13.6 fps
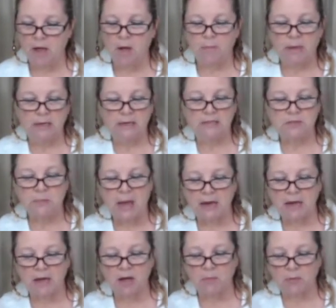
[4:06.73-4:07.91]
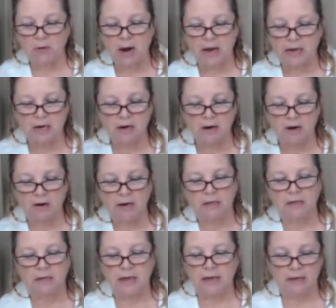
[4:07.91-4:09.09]
But let's back up right here,
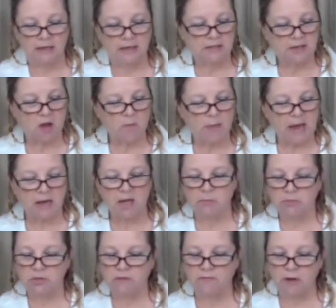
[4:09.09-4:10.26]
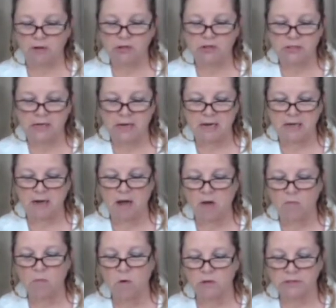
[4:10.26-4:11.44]
and let's go back up to verse 10.
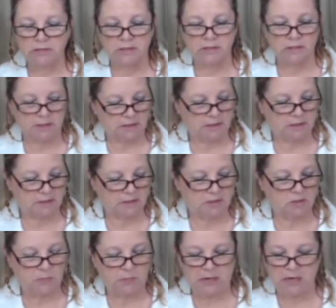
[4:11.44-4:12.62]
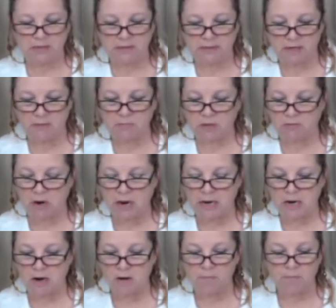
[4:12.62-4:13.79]
God wants to speak something right
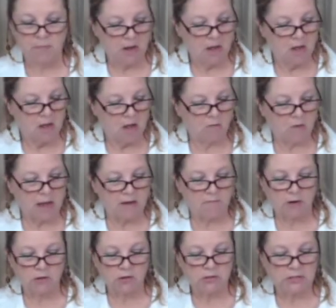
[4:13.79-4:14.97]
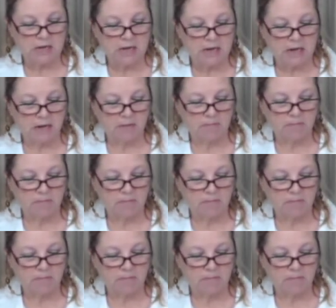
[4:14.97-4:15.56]
here. Okay, verse 10.